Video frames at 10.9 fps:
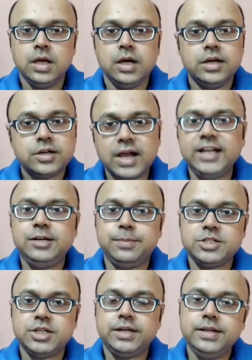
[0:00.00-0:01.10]
Right
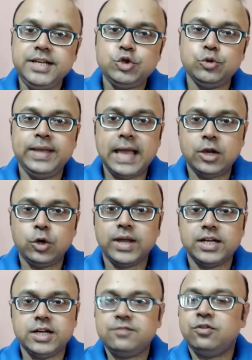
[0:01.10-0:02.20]
budget need to be
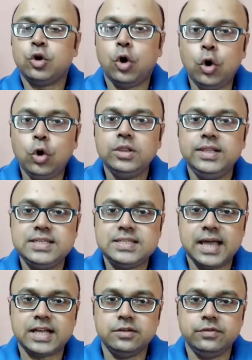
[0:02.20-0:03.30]
allocated for all these
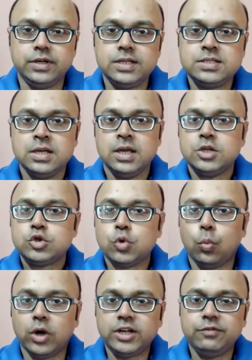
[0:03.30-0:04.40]
activities. So
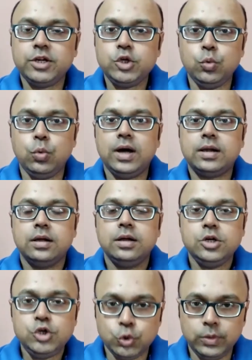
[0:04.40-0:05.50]
whatever you are
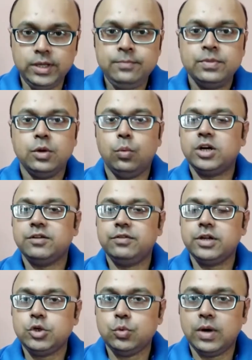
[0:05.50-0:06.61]
doing,
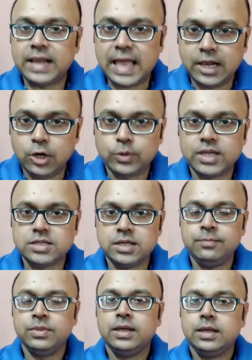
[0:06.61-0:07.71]
whatever you are
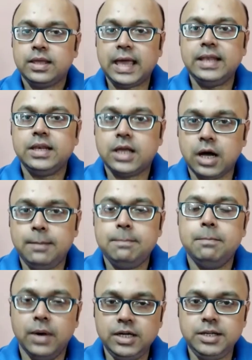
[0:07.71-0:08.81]
allocating can
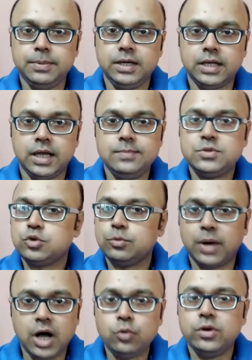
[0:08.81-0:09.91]
come multiple times. So,
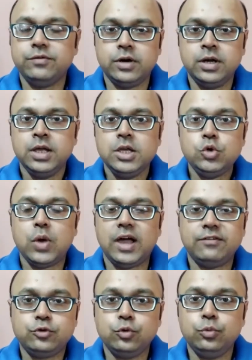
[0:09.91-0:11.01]
however, you
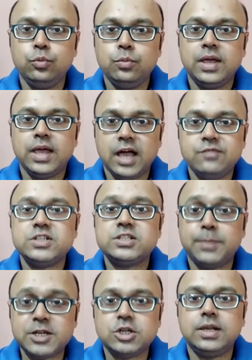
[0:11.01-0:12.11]
have to have a
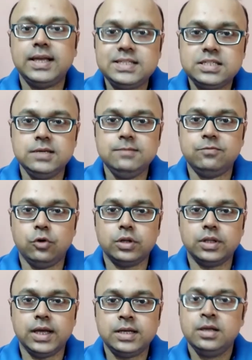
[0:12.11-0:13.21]
specialized team for
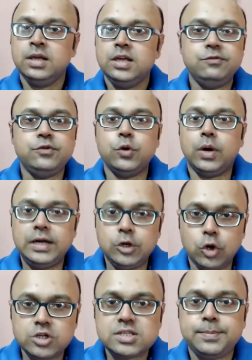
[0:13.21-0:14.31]
that. If you are
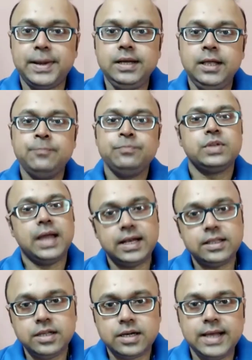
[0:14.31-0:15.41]
not spending
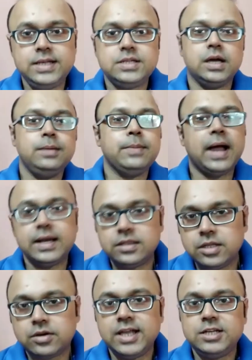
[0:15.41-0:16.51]
at the right time, at
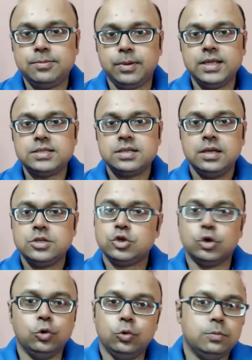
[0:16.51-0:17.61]
the right place,
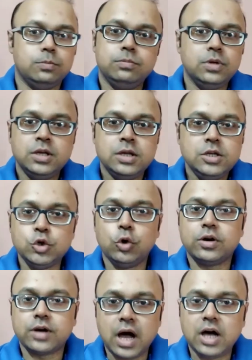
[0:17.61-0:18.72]
so
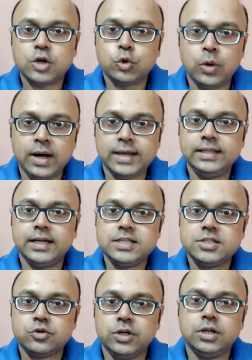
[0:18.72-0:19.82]
your ROI, that
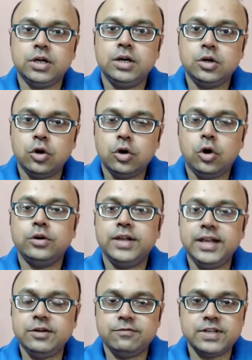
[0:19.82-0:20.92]
is return on
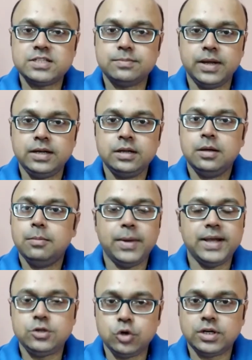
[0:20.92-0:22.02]
investment,
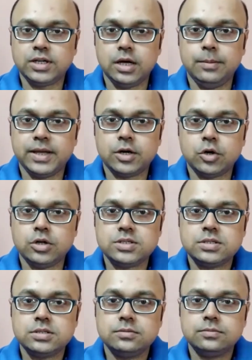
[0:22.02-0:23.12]
might not come across.